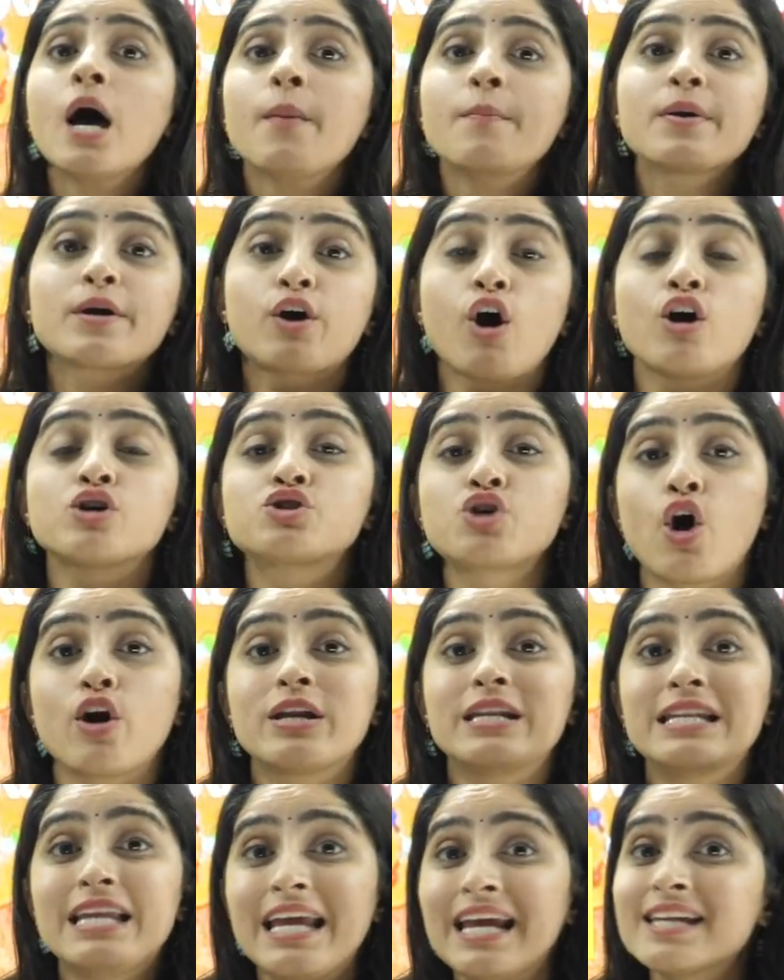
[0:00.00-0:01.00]
because your
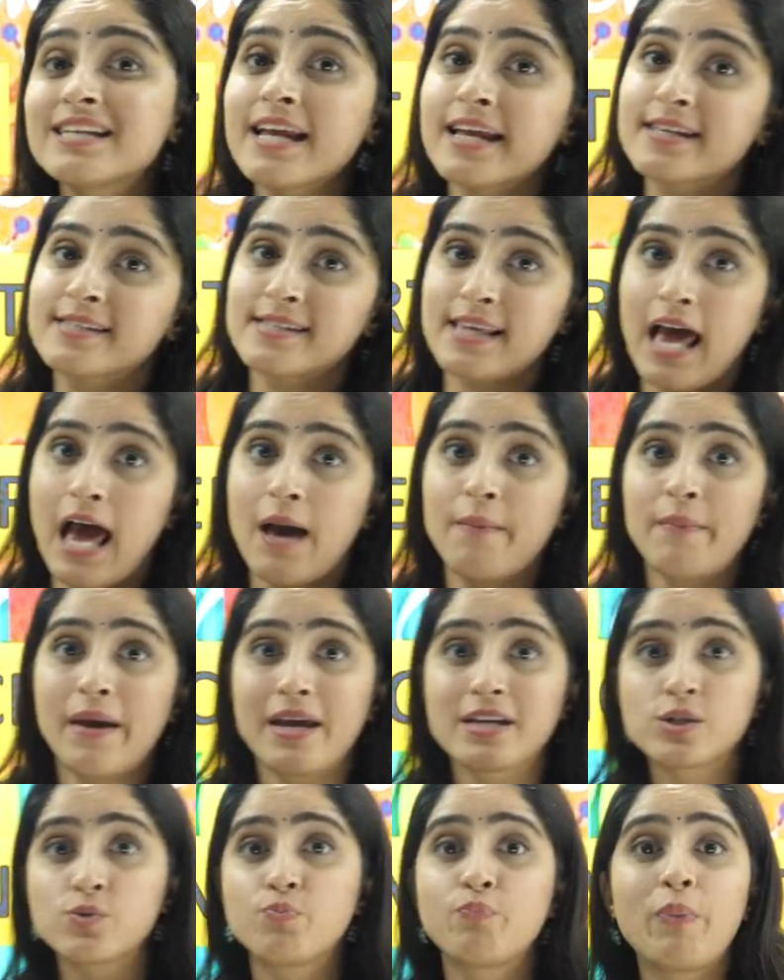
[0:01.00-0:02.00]
NEET exam
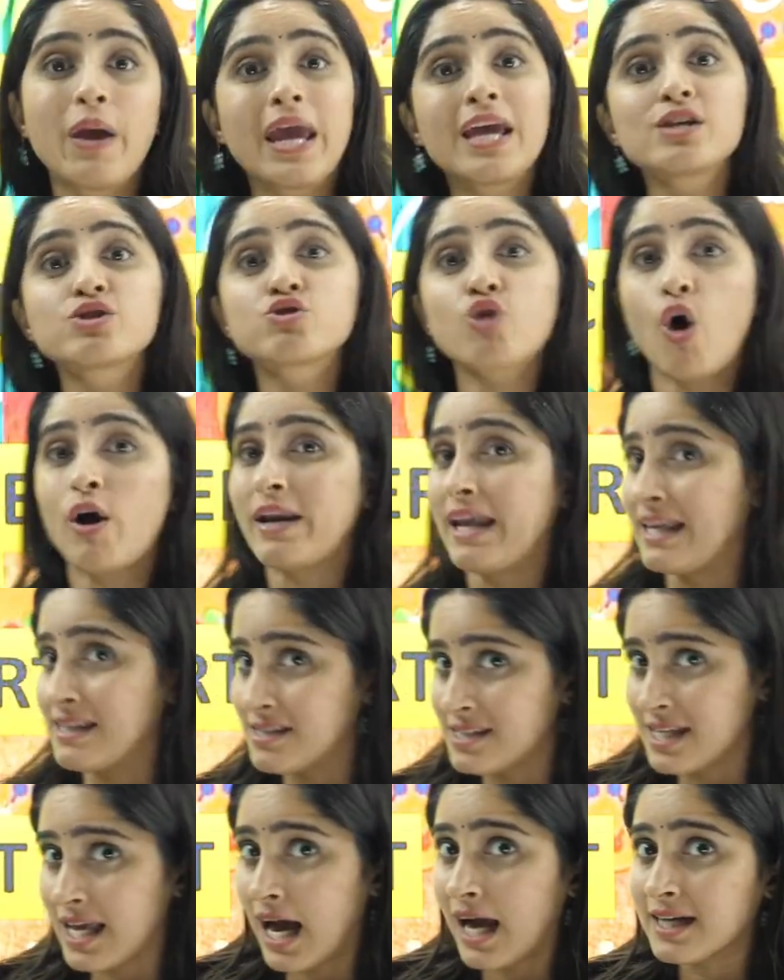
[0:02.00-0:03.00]
is based on
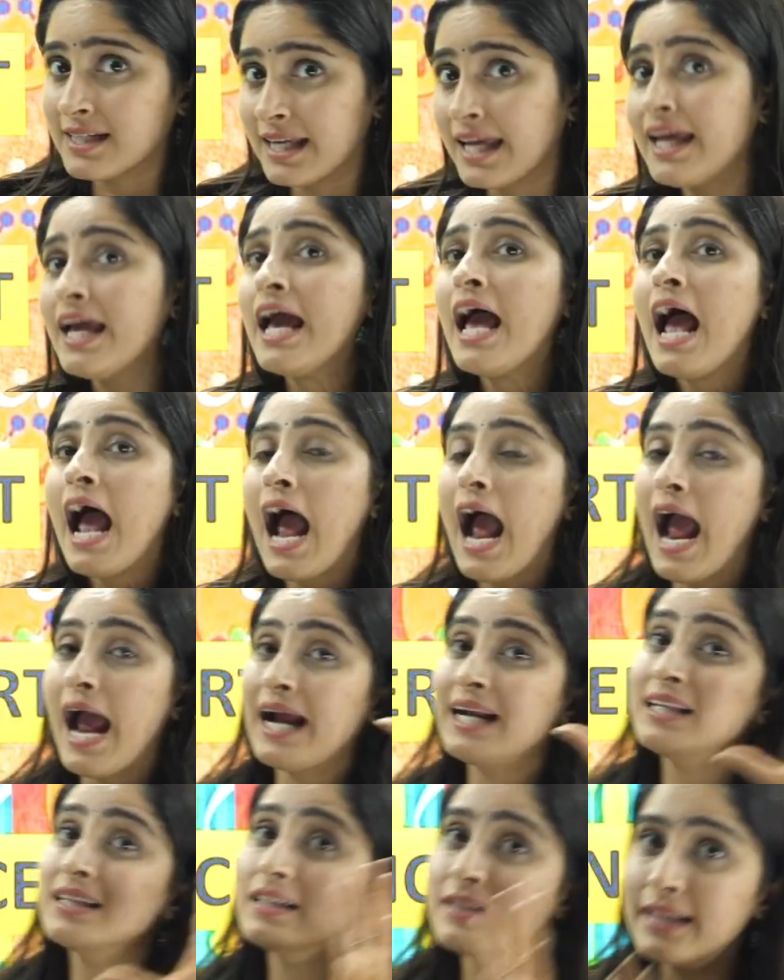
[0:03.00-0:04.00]
NCERT,
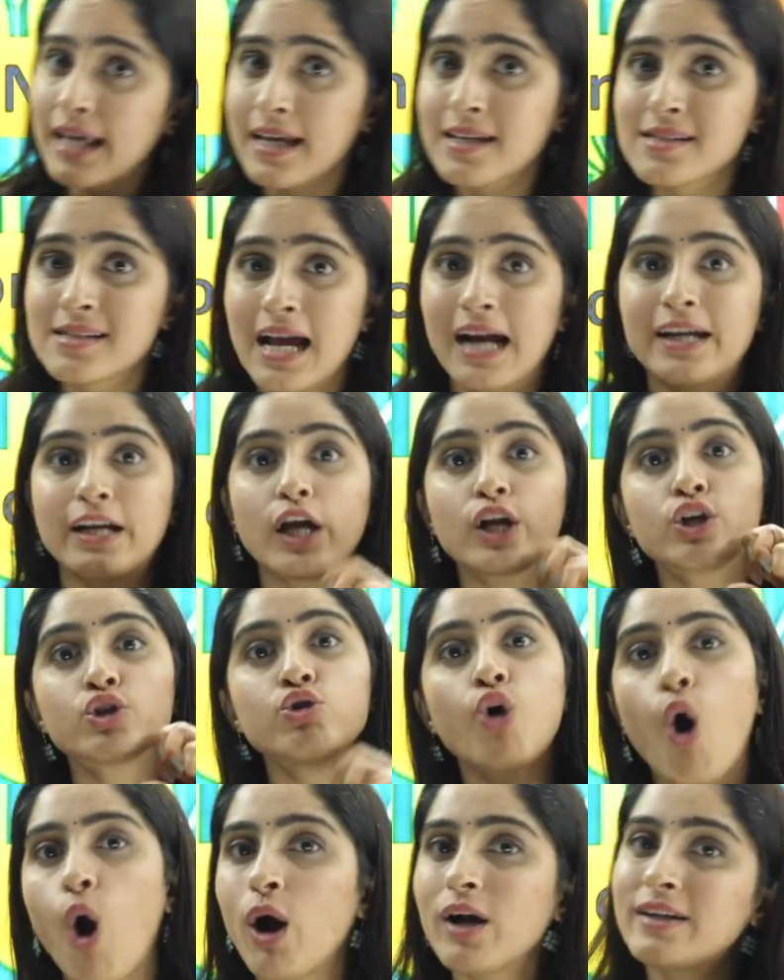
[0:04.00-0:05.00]
and the things that are
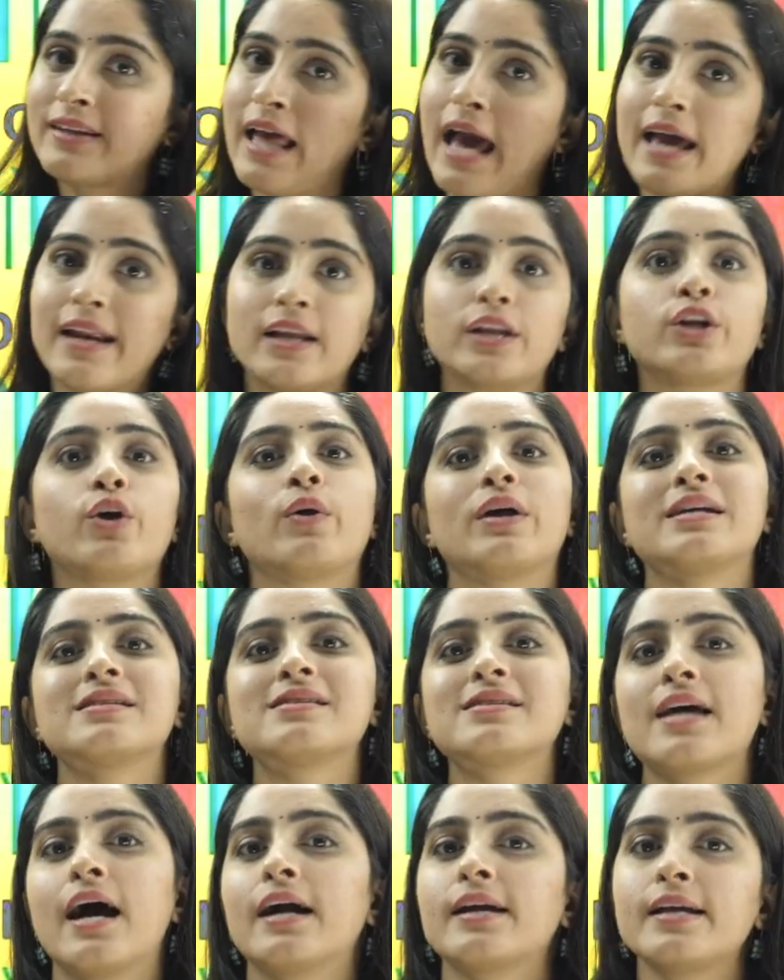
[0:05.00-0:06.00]
not there in your
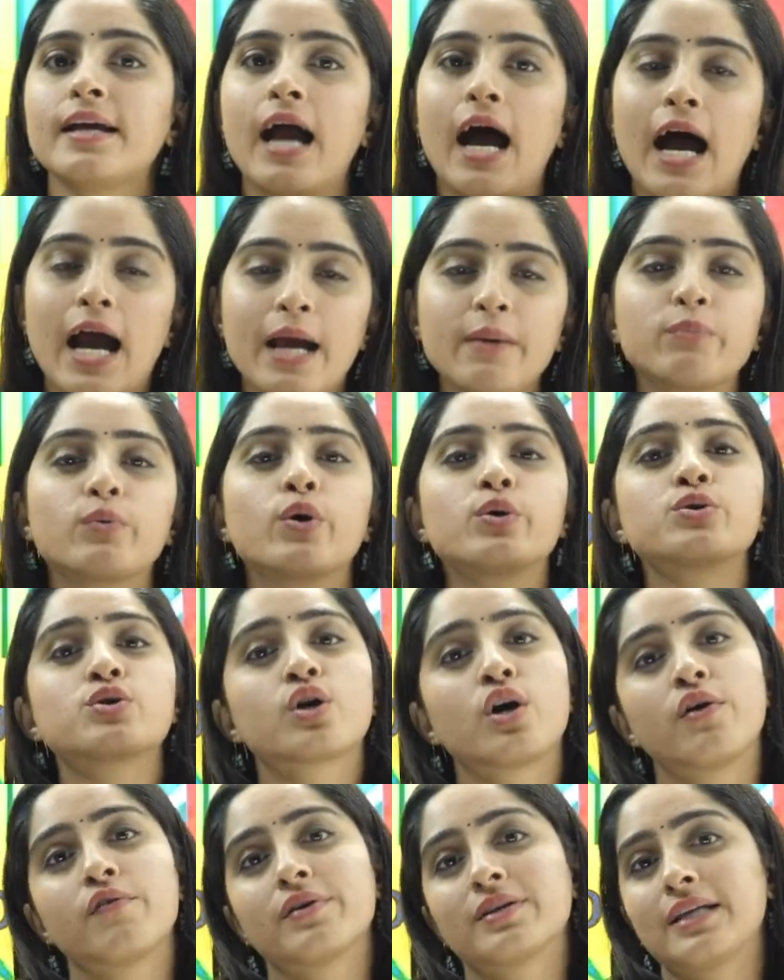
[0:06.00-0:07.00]
NCERT, I am going to
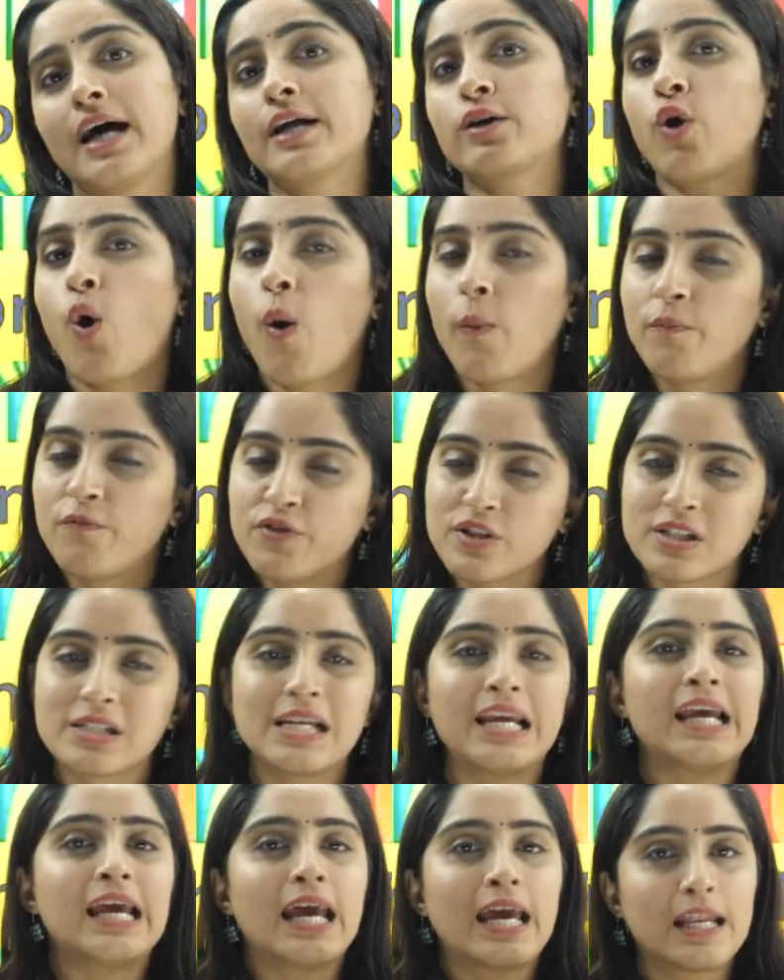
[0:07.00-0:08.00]
cover that
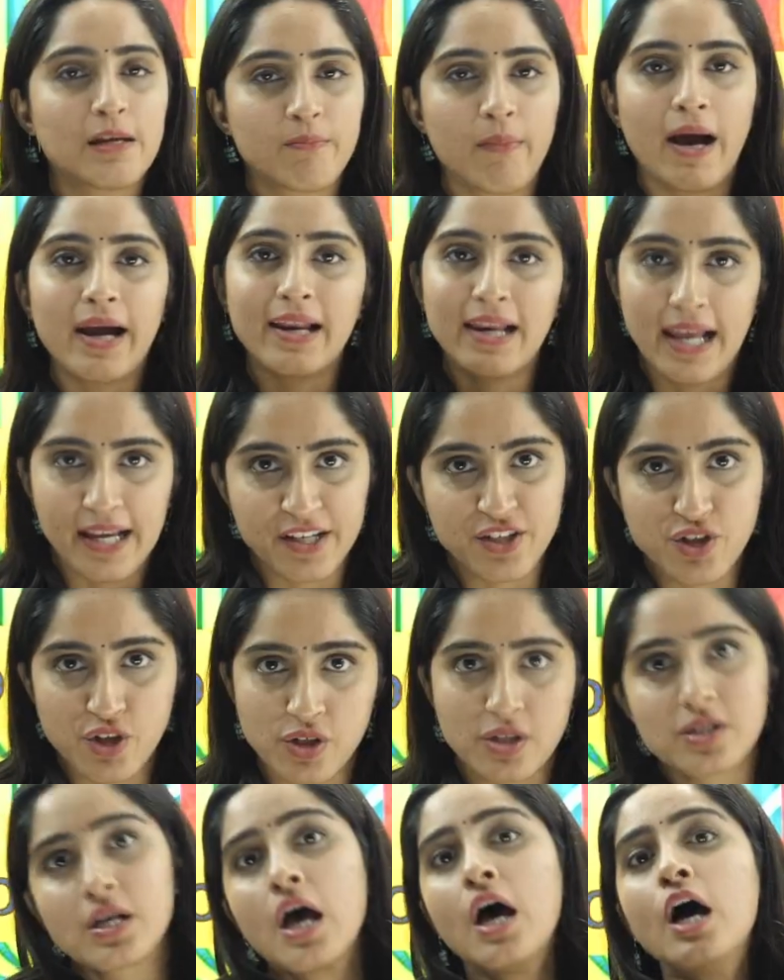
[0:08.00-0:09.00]
obviously in my
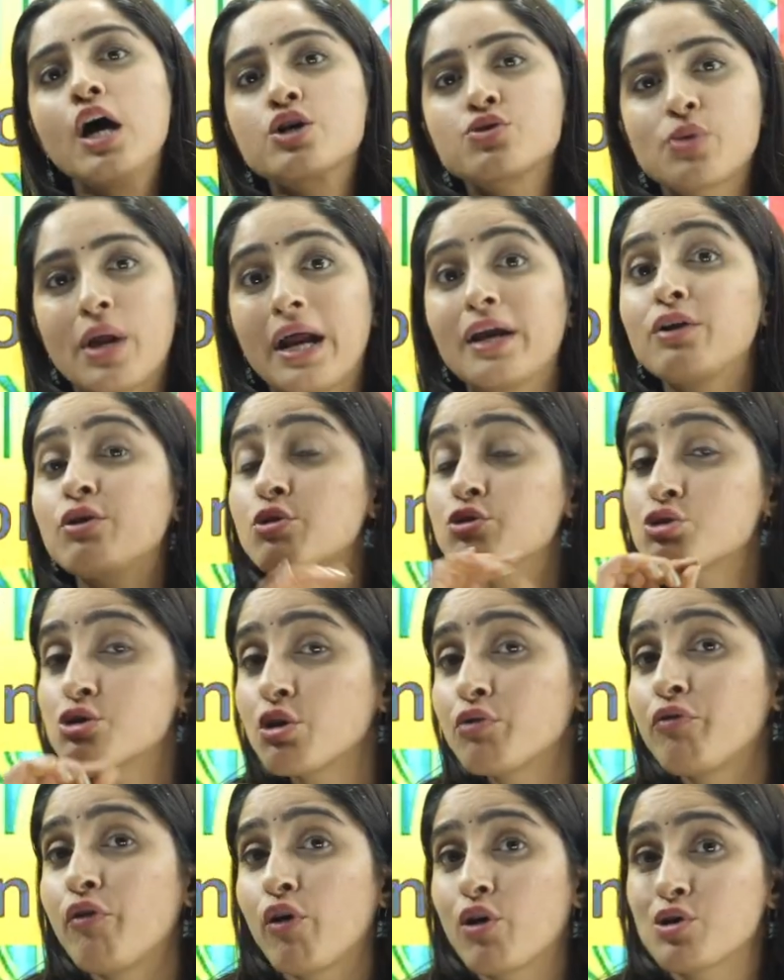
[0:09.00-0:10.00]
lectures. So right, you should
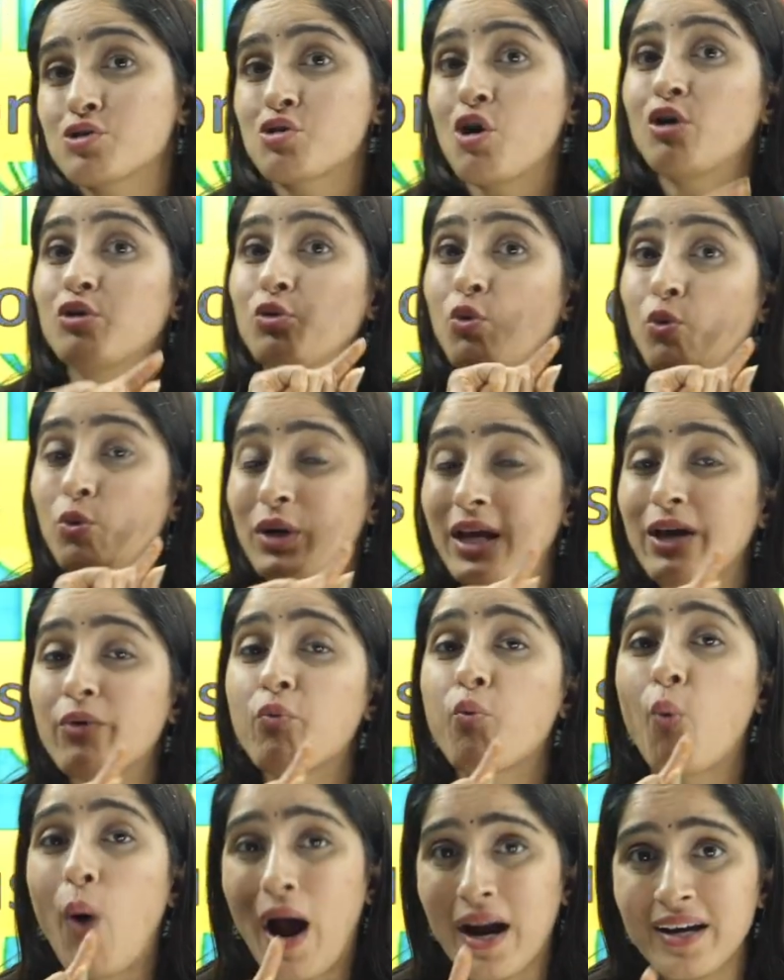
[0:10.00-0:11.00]
focus on only
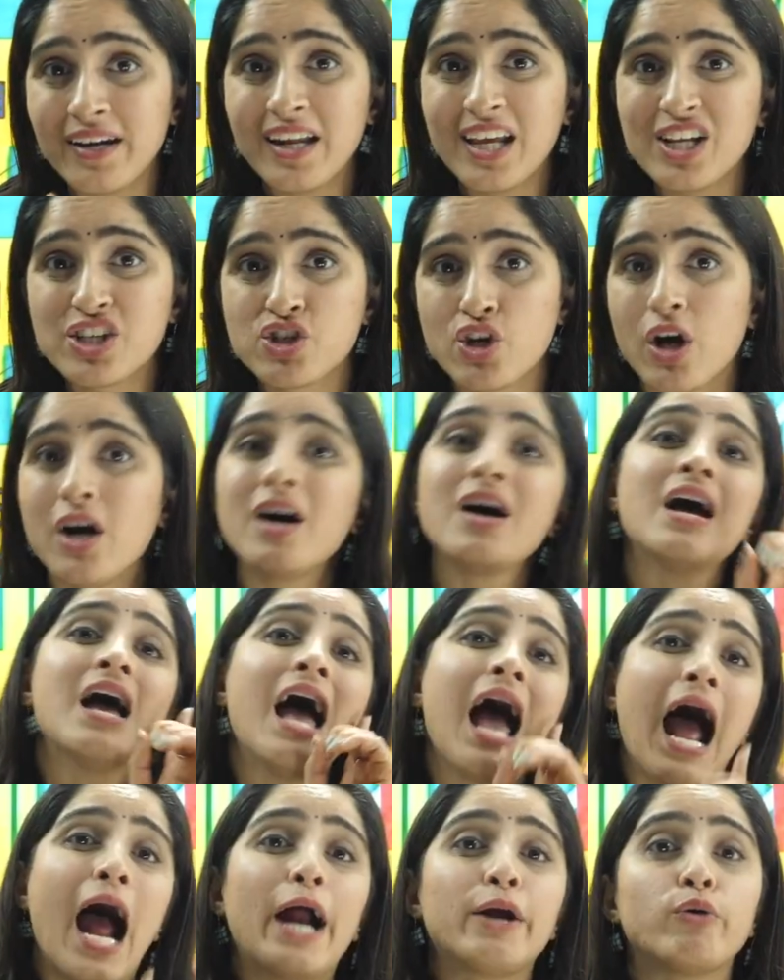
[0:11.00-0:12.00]
one teacher
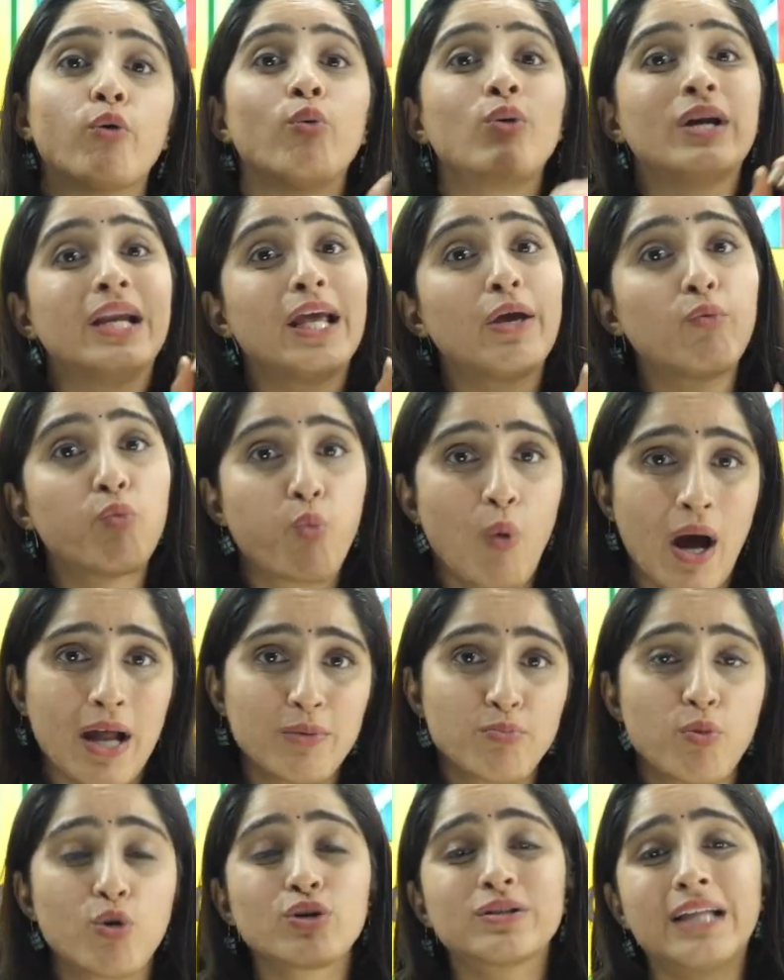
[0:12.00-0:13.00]
and only one
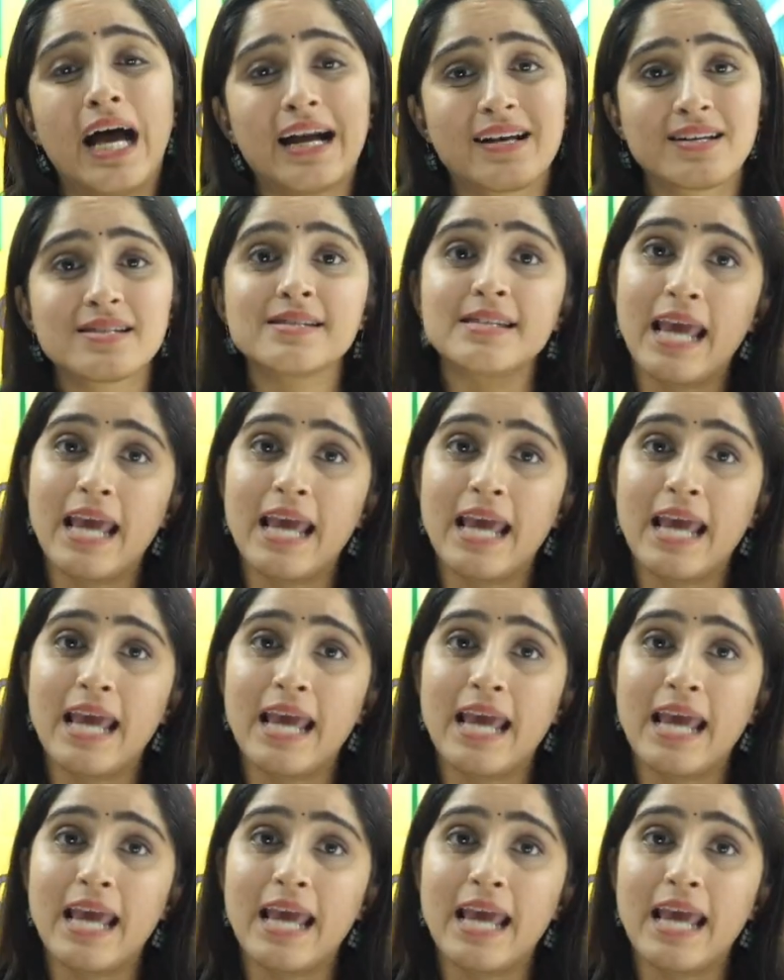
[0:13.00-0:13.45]
book, that is